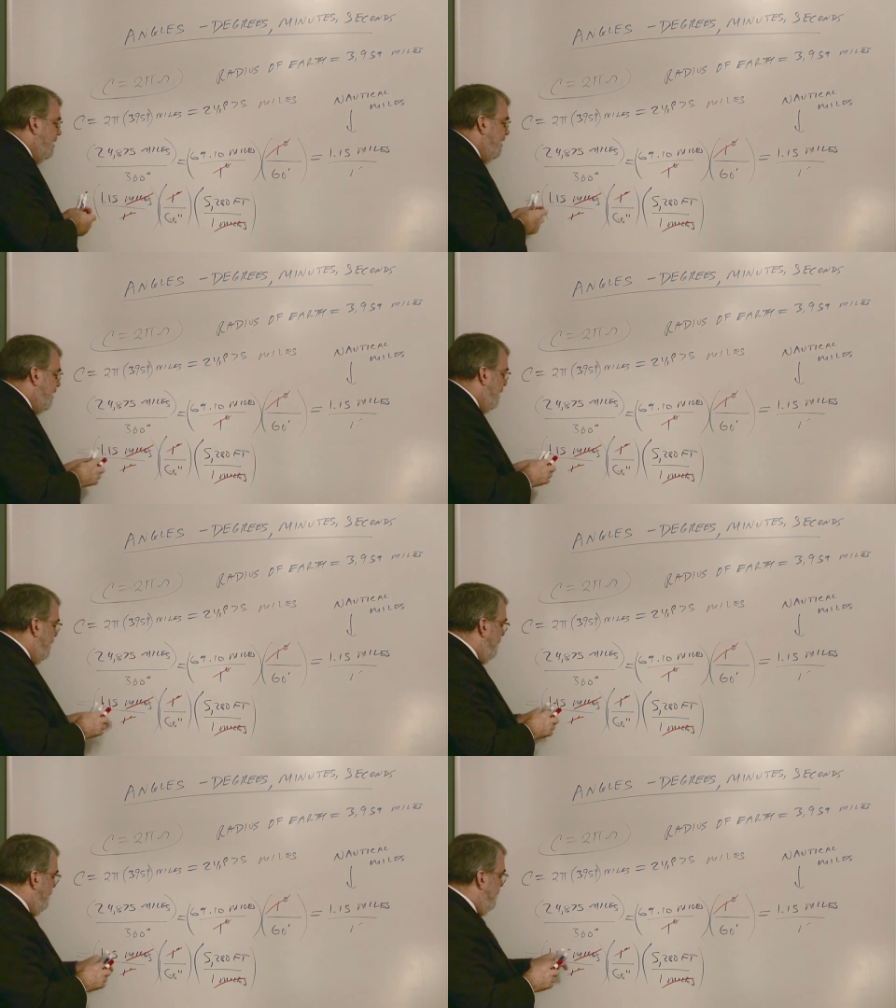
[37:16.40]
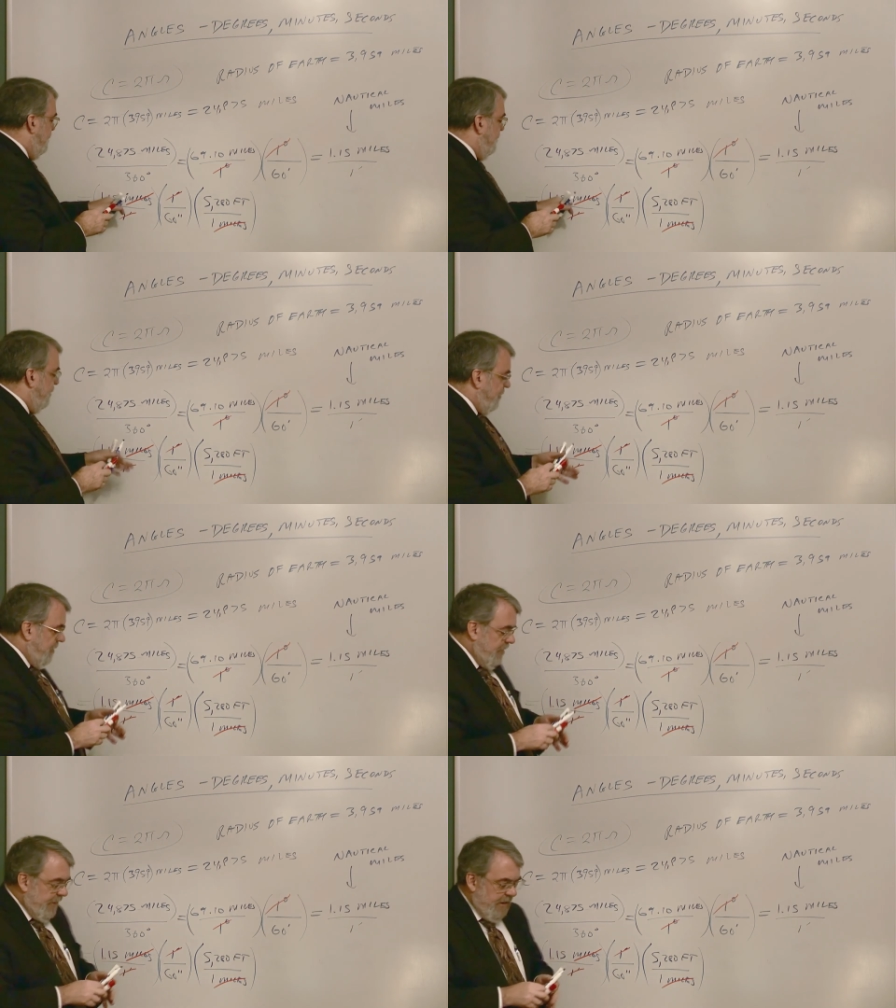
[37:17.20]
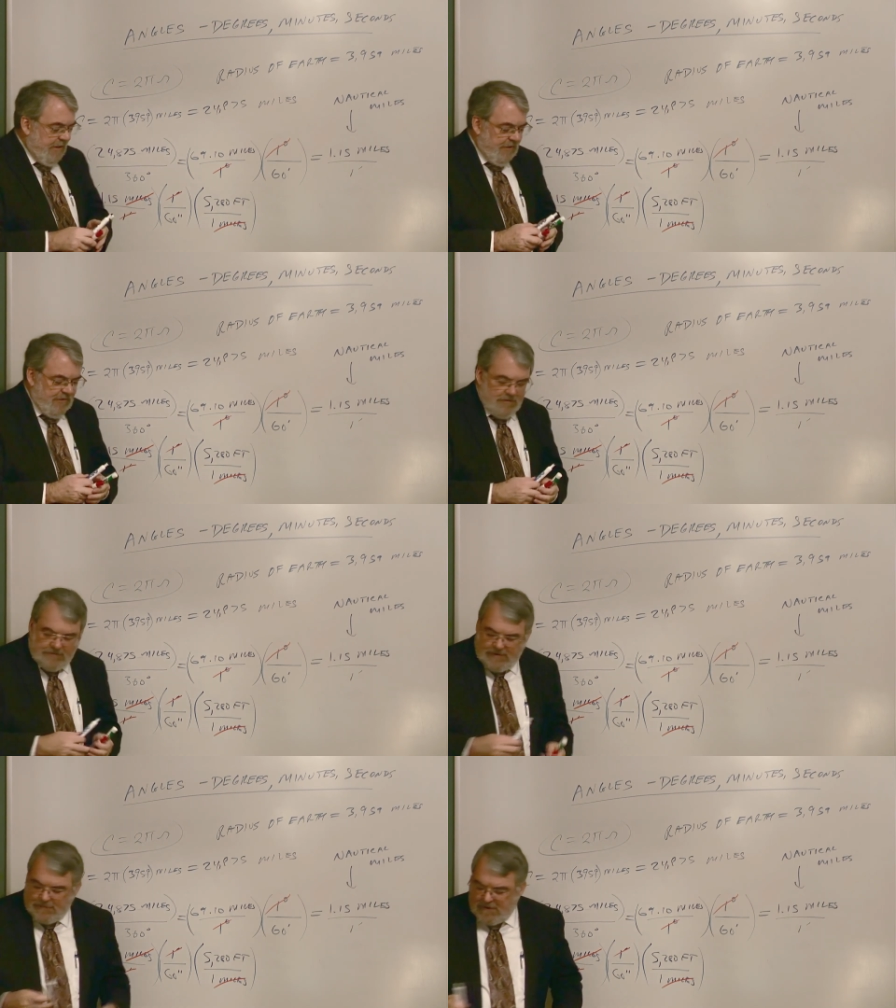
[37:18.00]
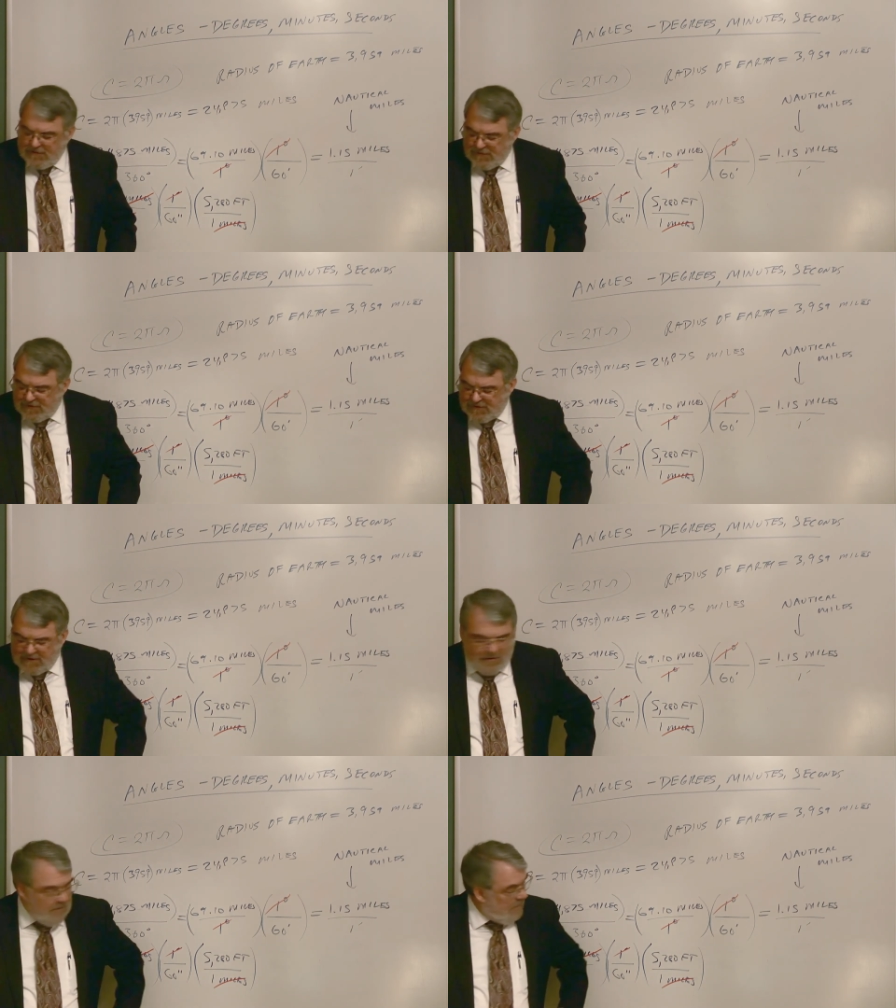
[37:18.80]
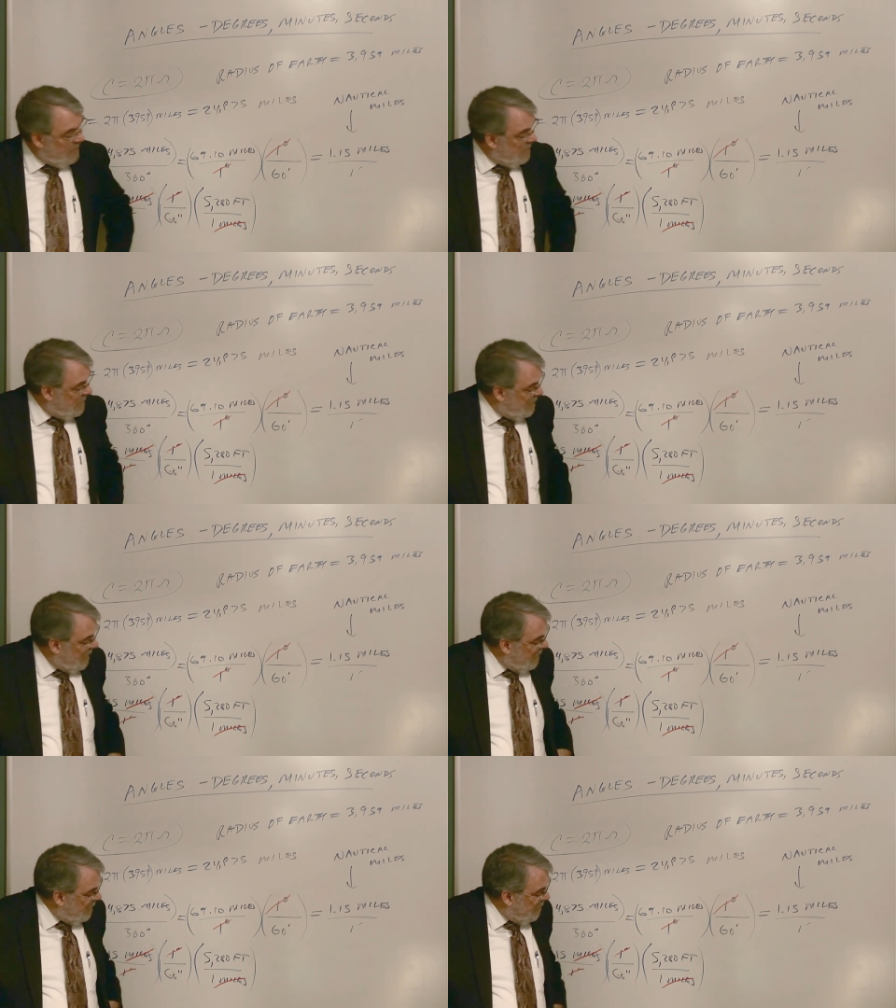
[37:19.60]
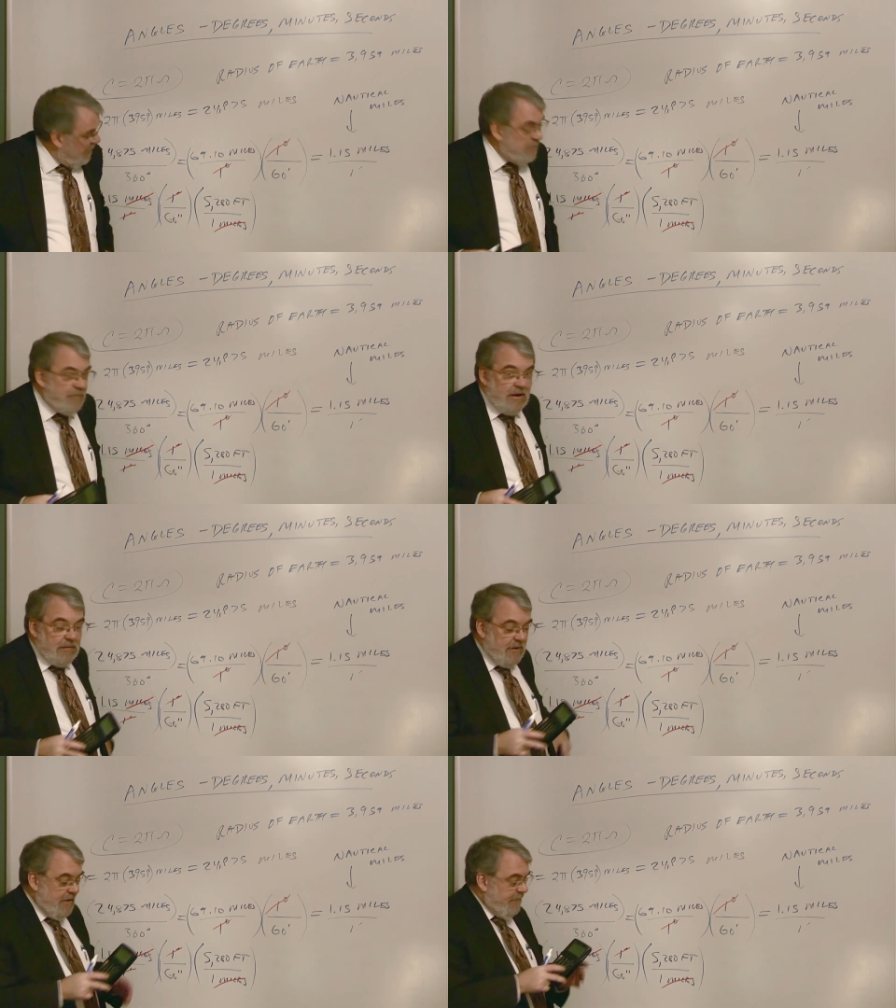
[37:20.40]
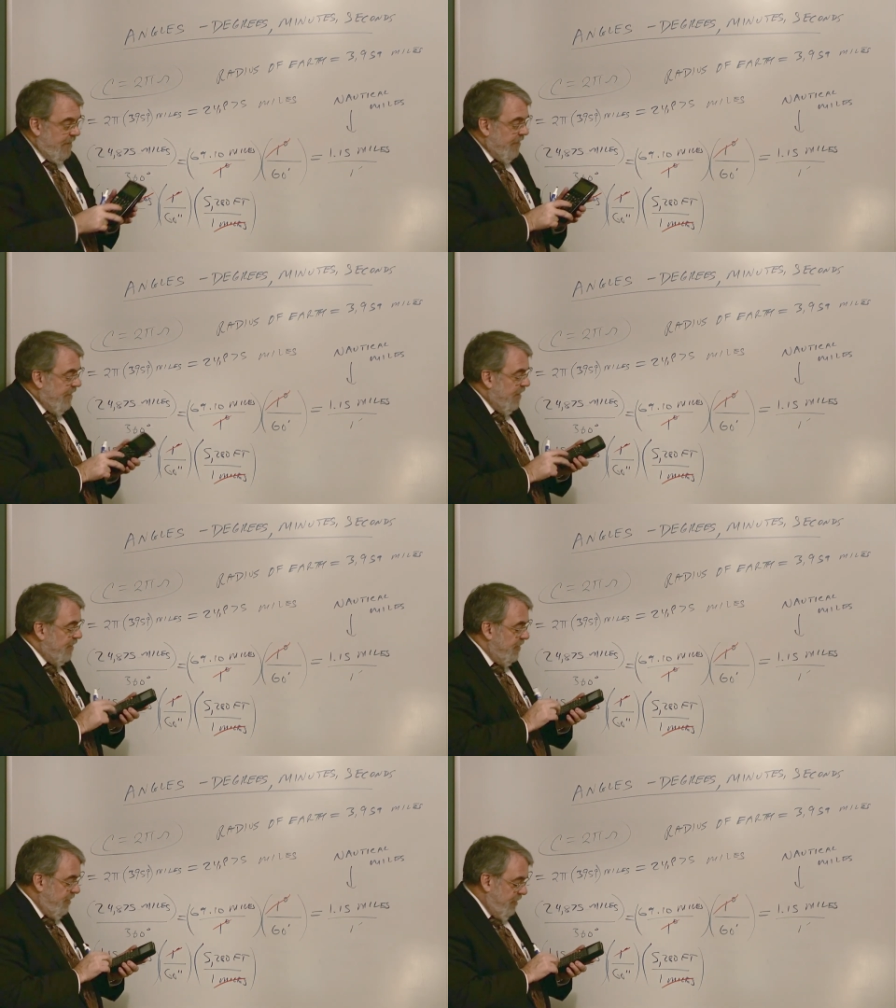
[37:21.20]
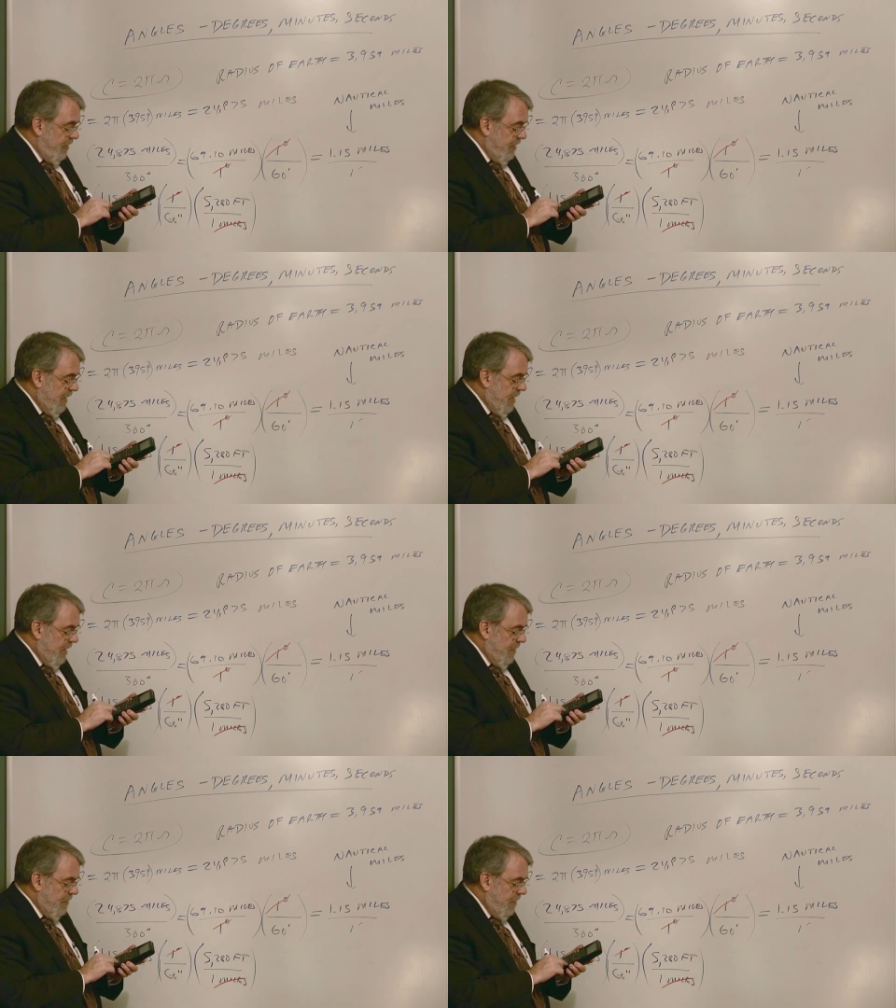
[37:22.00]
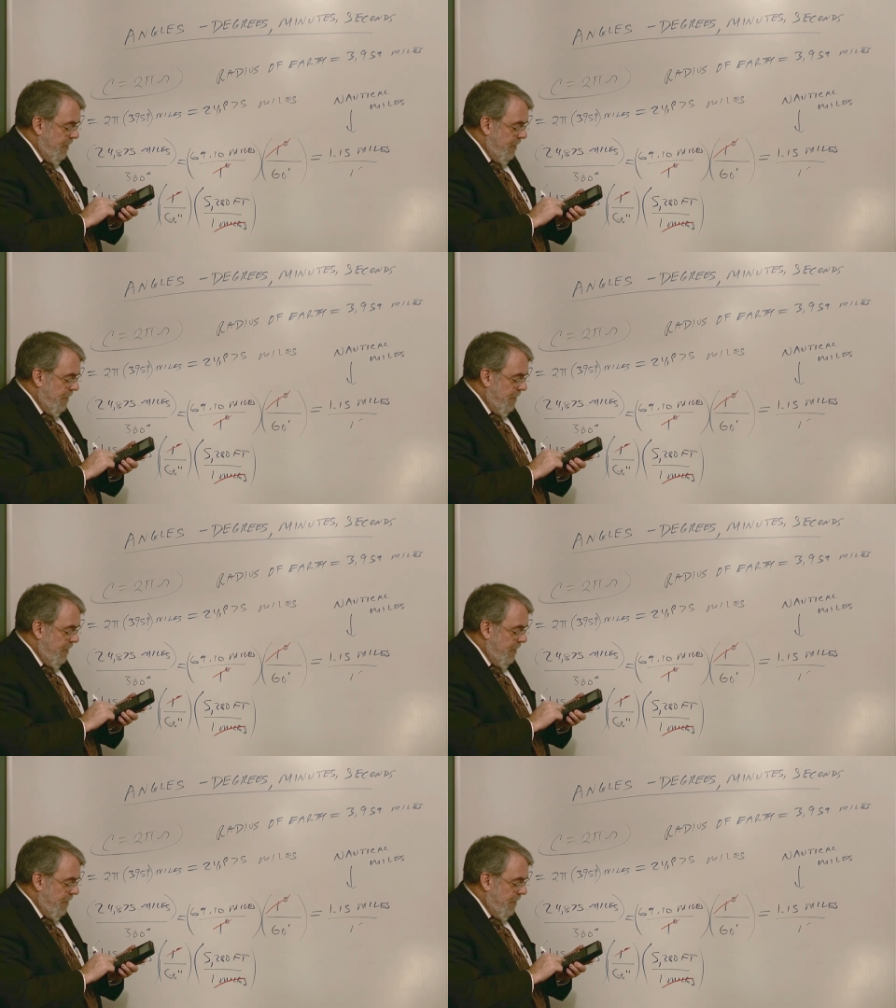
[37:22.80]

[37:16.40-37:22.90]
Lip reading: So whatever that is, divide by 60, and then multiply by 5,280.